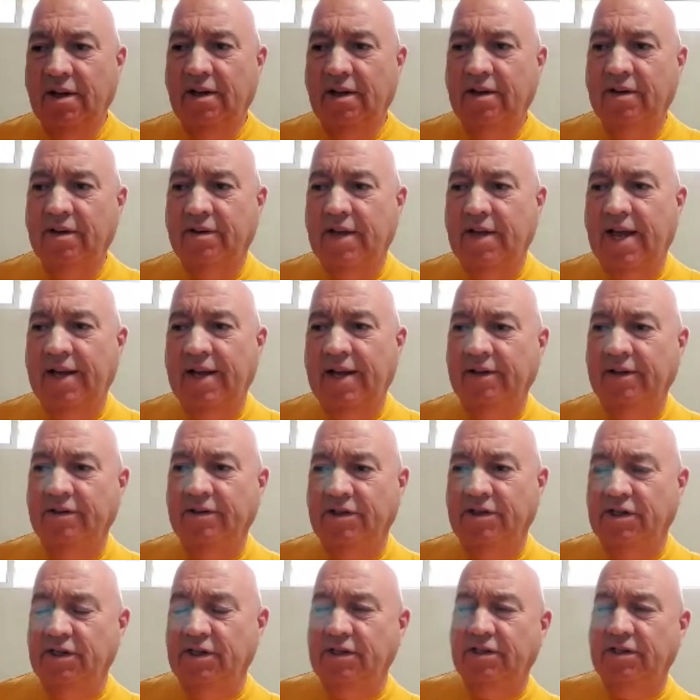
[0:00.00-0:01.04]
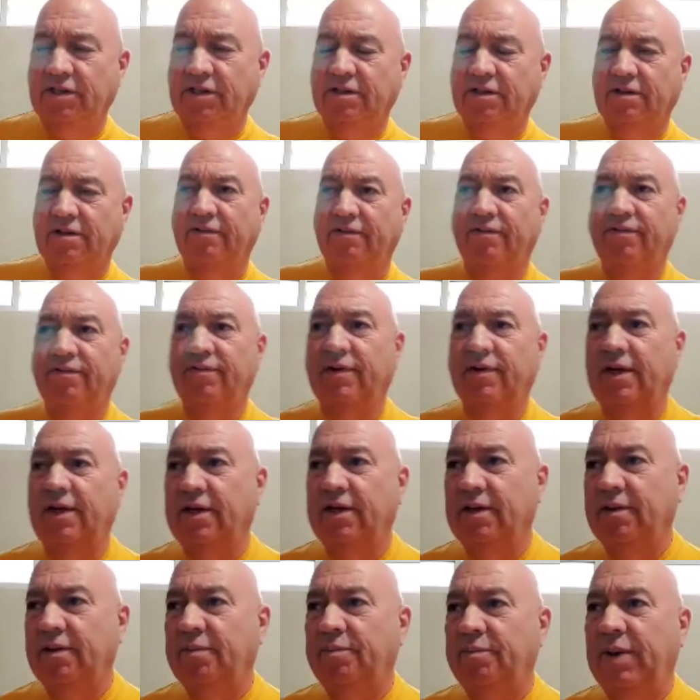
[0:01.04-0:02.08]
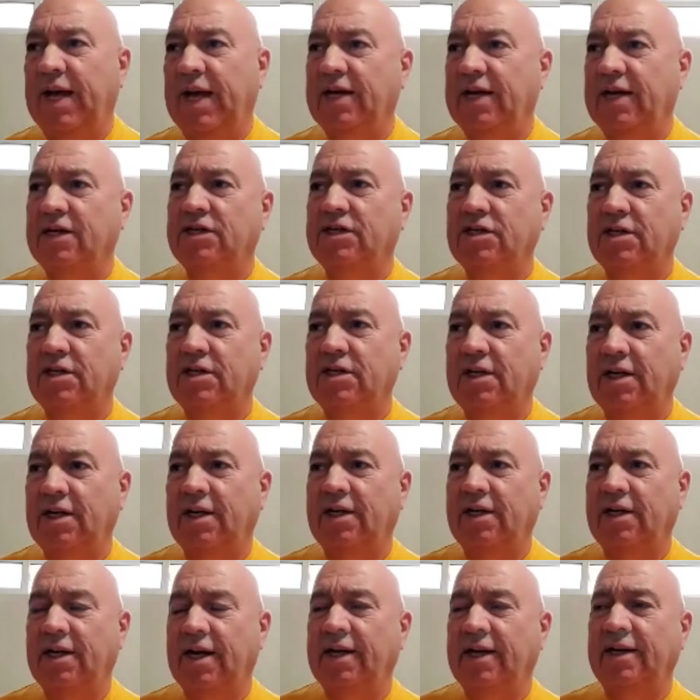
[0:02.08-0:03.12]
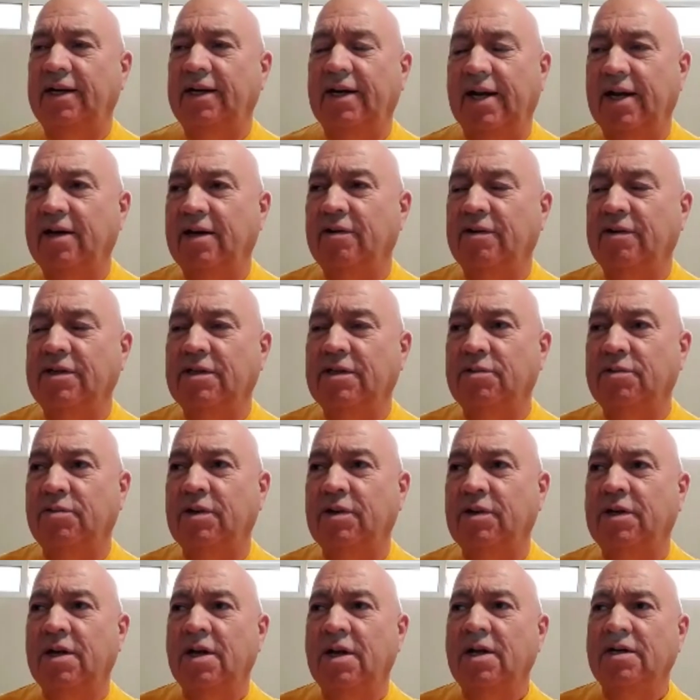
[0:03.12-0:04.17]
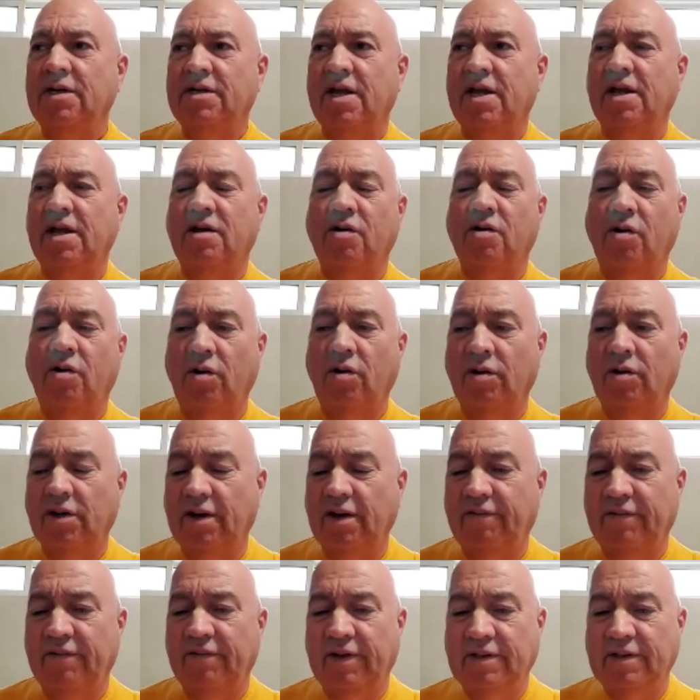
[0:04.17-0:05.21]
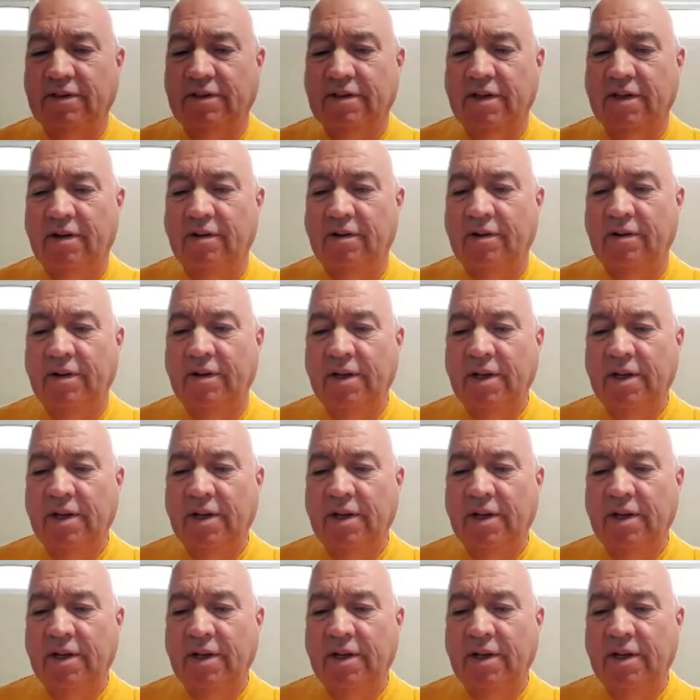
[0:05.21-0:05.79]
the energies of passion and ignorance will take hold of us. So